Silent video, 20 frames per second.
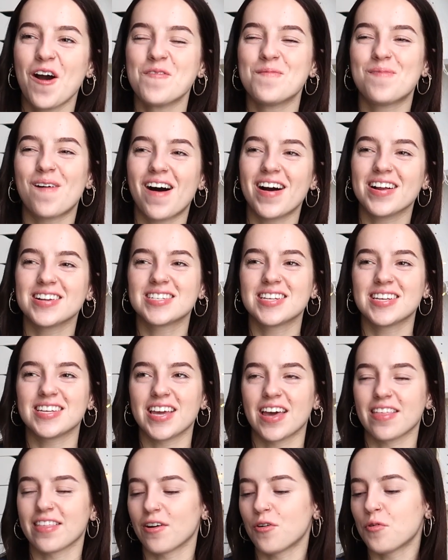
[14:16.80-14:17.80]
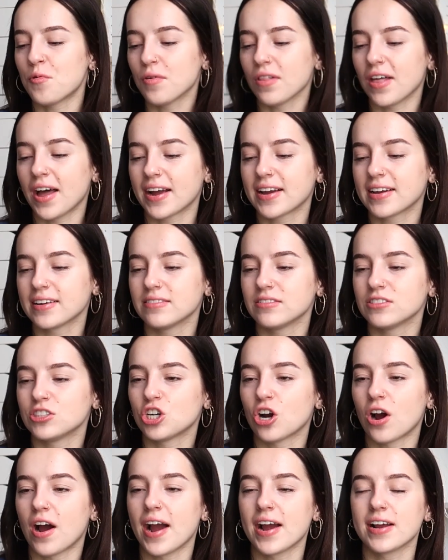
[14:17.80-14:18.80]
But yeah, they're all like
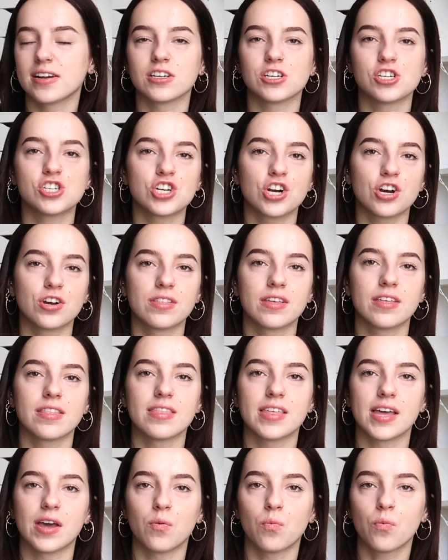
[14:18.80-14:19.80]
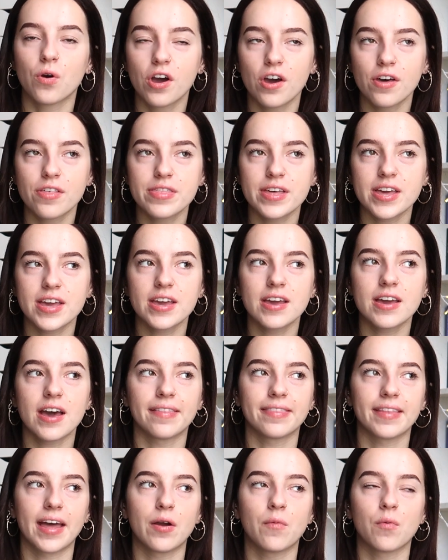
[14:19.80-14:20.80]
trying to show that they're worthy
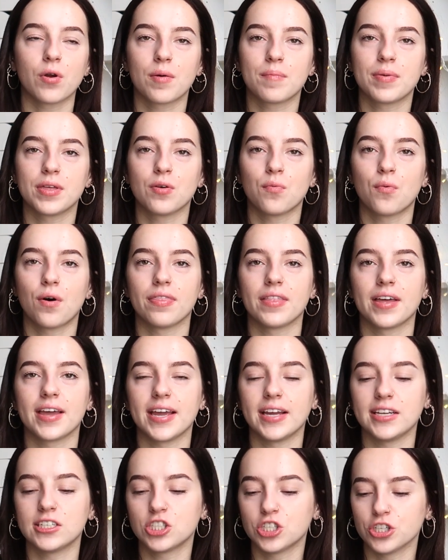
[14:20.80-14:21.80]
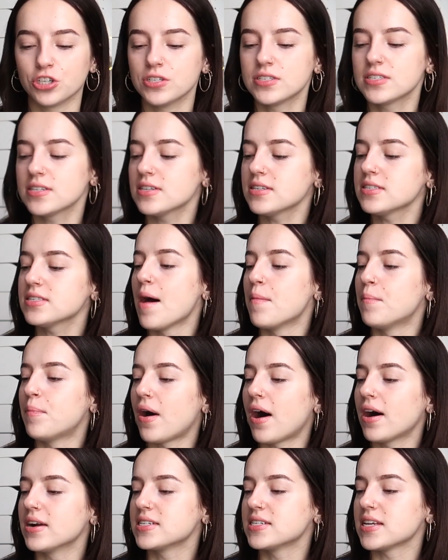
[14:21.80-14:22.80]
and they want to be the one that he chooses.
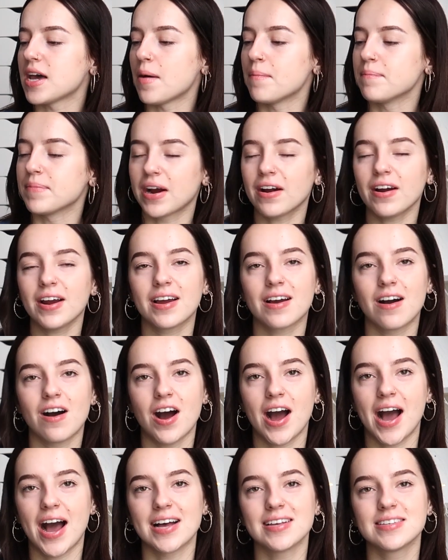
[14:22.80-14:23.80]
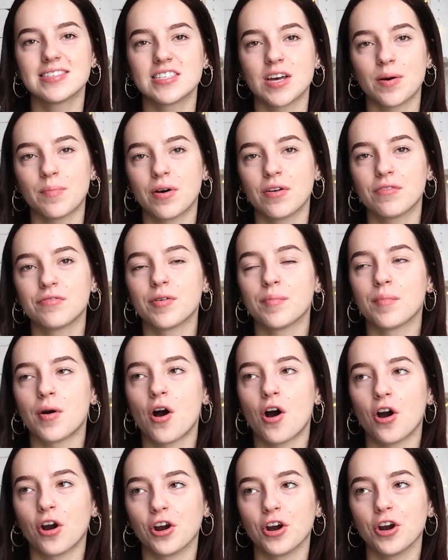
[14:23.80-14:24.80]
But America has someone from
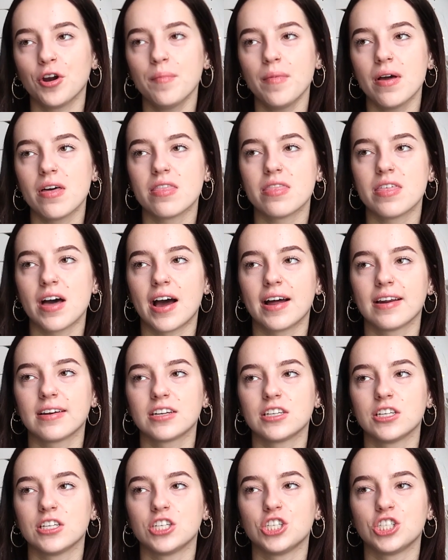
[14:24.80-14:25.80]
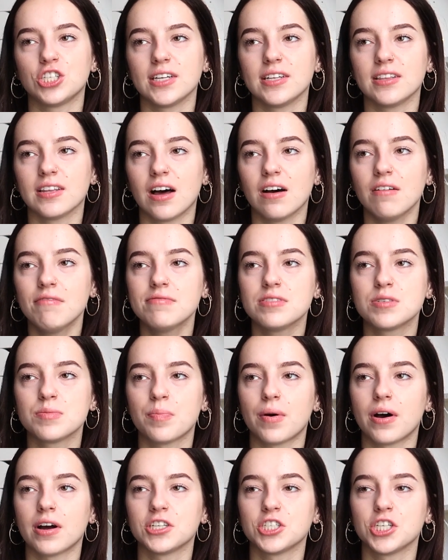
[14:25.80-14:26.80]
home that she loves,
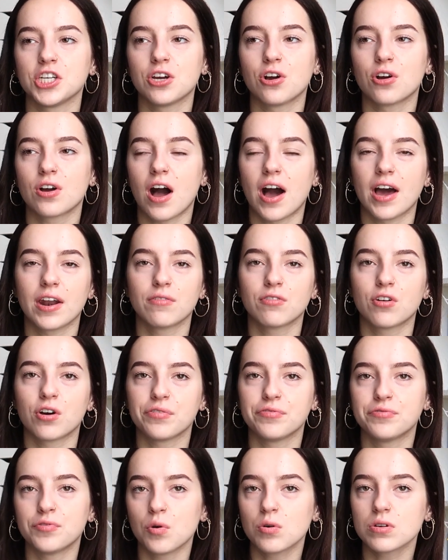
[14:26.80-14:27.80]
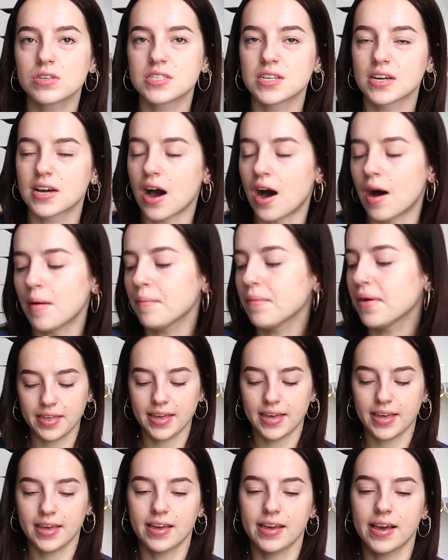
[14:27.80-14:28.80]
but she kind of got forced to come.
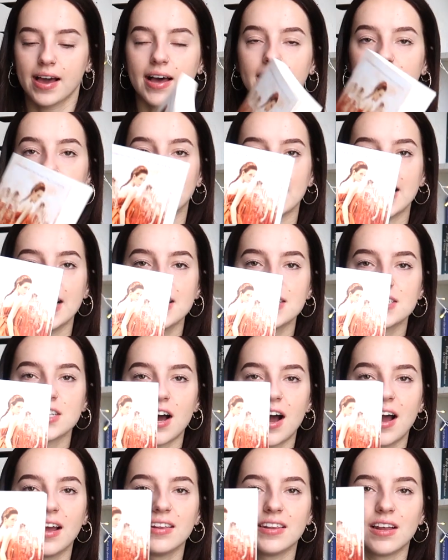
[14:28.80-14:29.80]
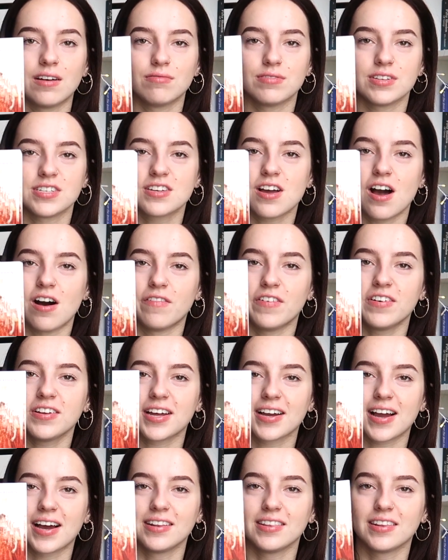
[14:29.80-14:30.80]
The Elite, I love this cover.
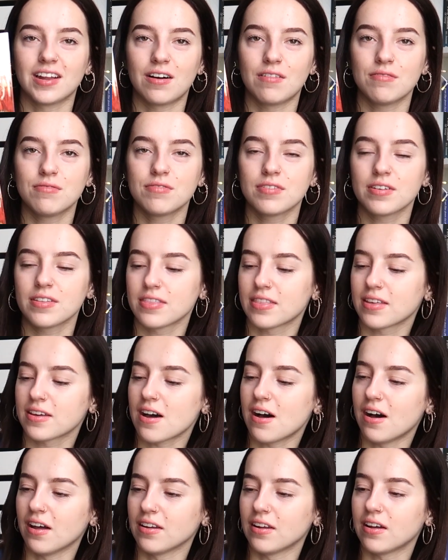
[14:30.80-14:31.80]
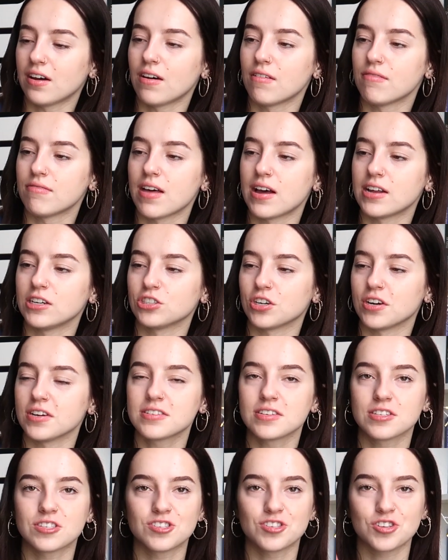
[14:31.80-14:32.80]
Like, I love the color of that
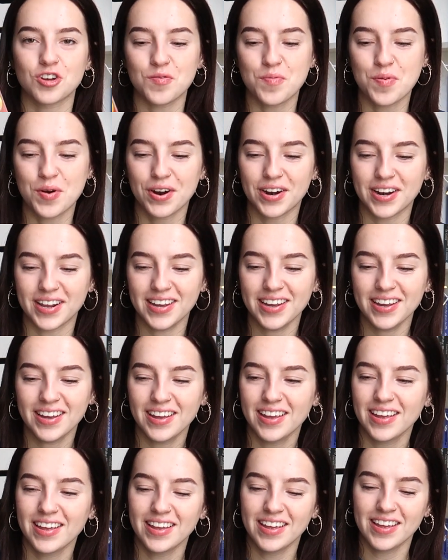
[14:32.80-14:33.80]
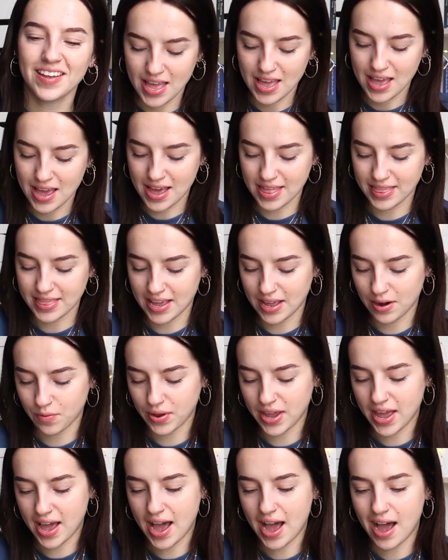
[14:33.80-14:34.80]
dress. It's so pretty. And then
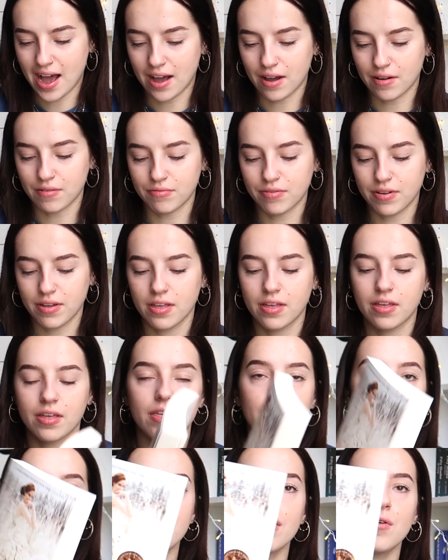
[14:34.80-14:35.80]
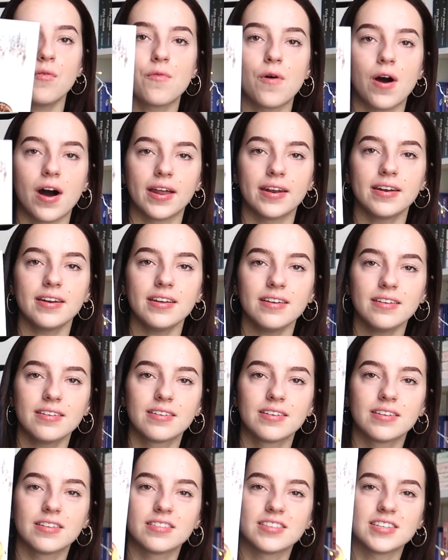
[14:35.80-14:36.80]
we have The One.
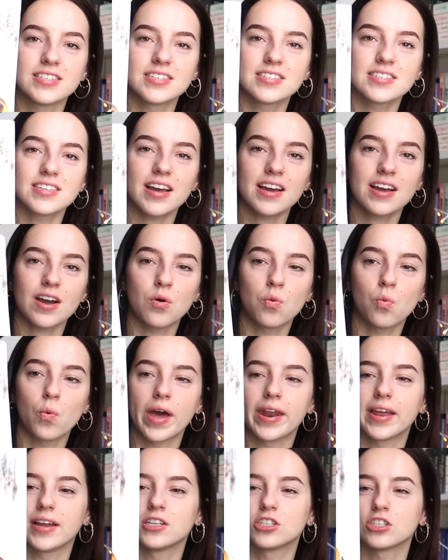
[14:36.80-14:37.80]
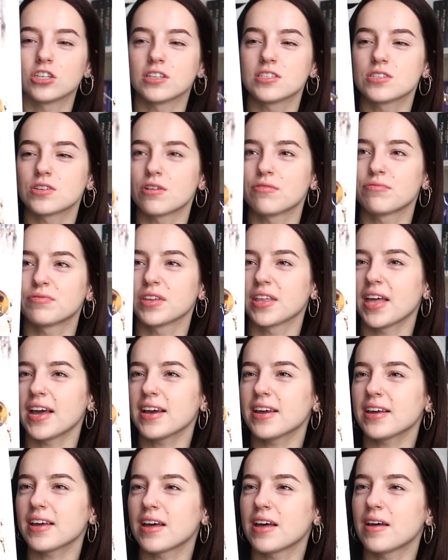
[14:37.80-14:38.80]
this is like a wedding dress, so I feel
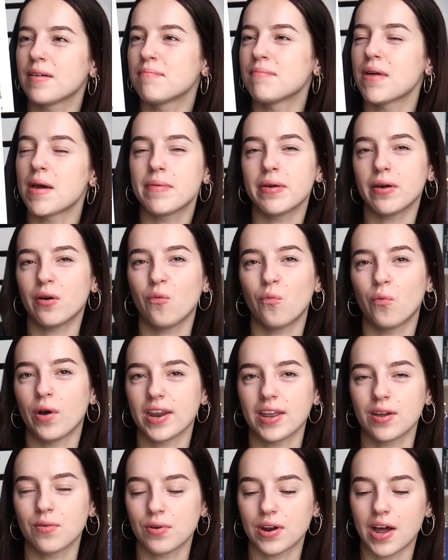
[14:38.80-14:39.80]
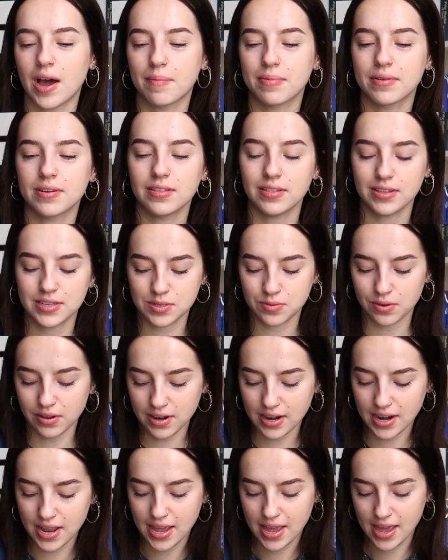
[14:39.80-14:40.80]
like maybe a wedding would happen in this
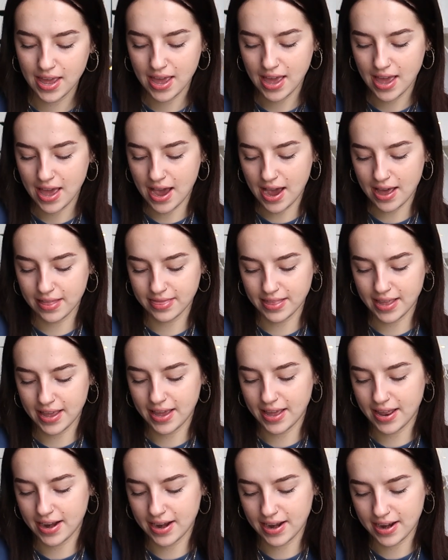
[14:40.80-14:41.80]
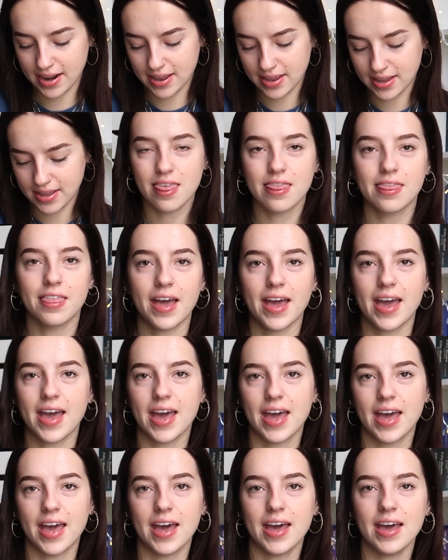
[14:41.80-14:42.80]
one. And then the
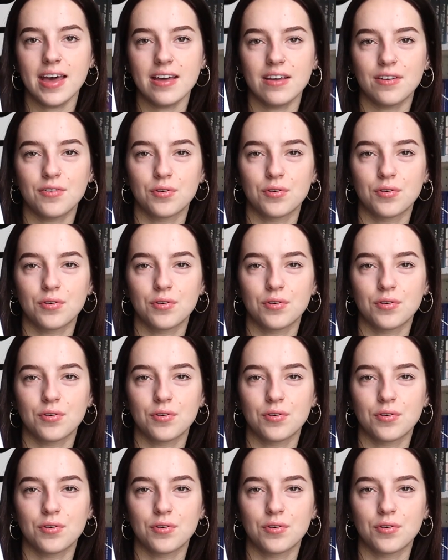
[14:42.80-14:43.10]
hair,